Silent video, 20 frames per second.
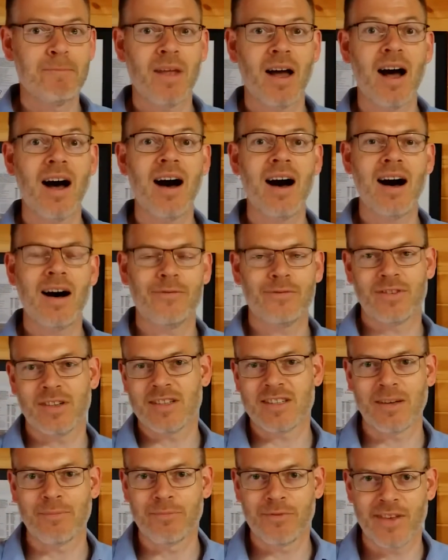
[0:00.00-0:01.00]
after
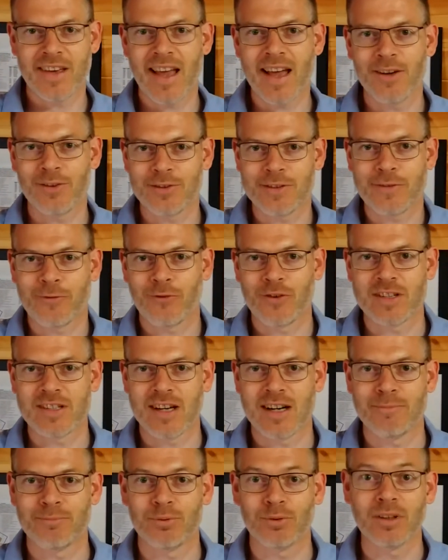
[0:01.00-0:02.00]
something else, for
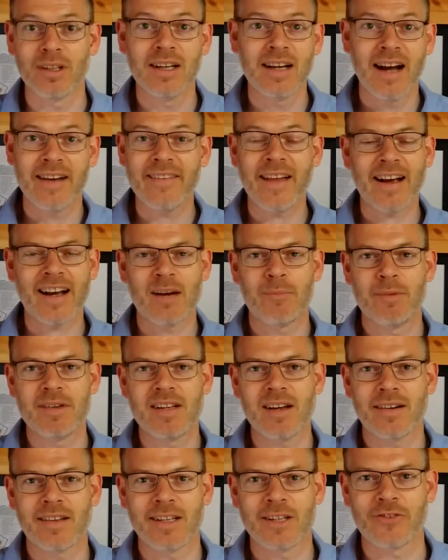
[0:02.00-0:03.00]
example. And that can be
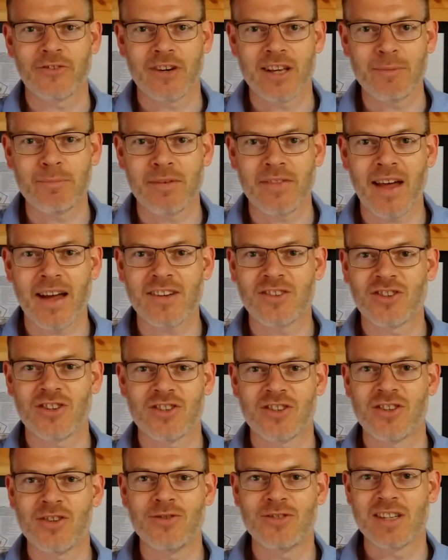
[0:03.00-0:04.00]
done in Greek, but that
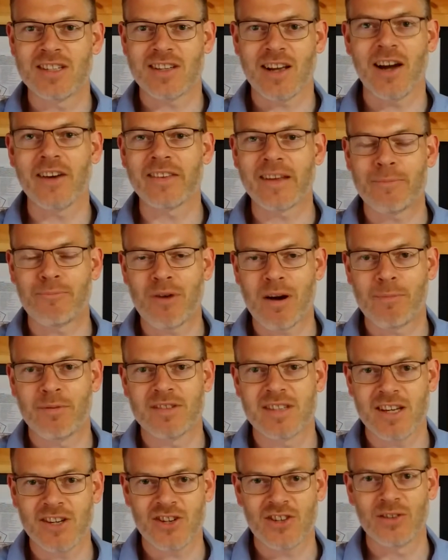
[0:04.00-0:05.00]
just uses other
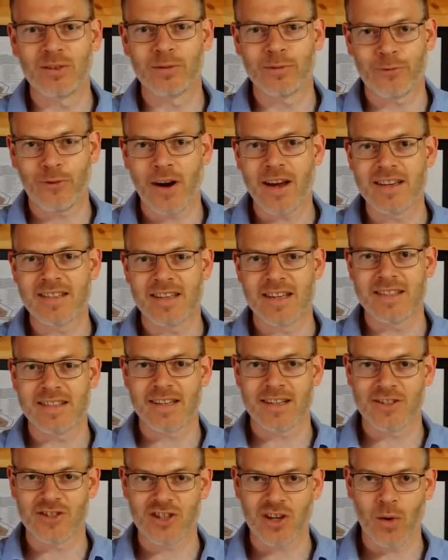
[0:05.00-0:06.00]
prepositional phrases
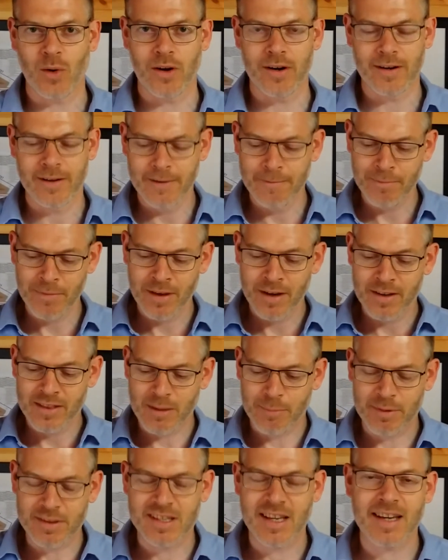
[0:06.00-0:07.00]
and so on. The
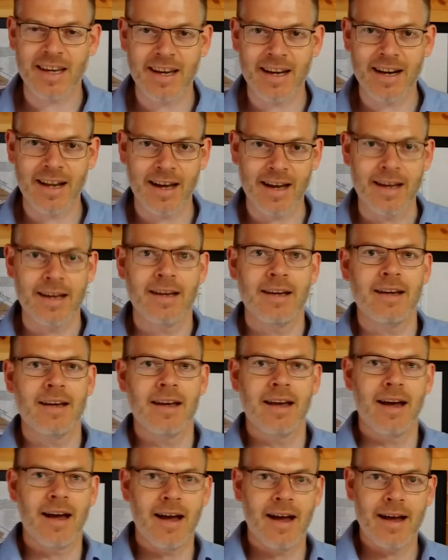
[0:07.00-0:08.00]
particular
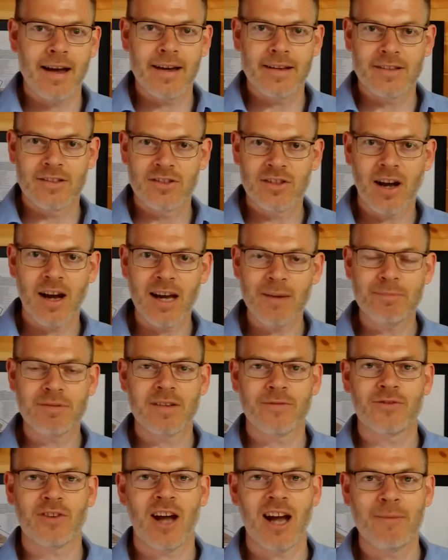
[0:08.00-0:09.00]
uh, types
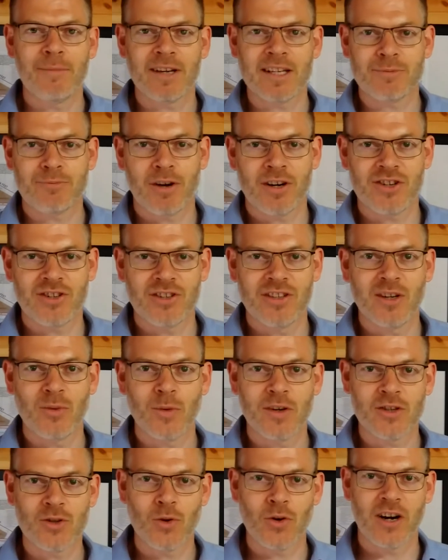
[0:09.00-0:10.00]
of time expression that
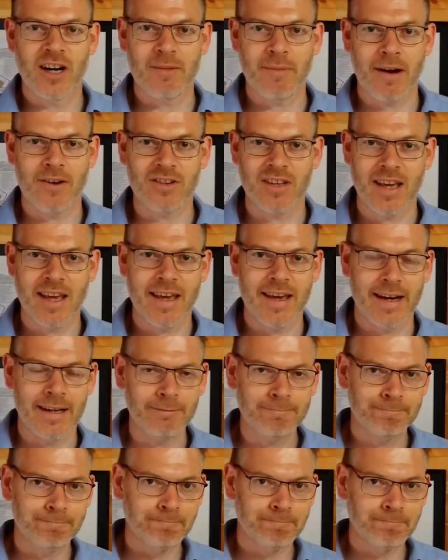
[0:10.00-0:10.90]
we're talking about here,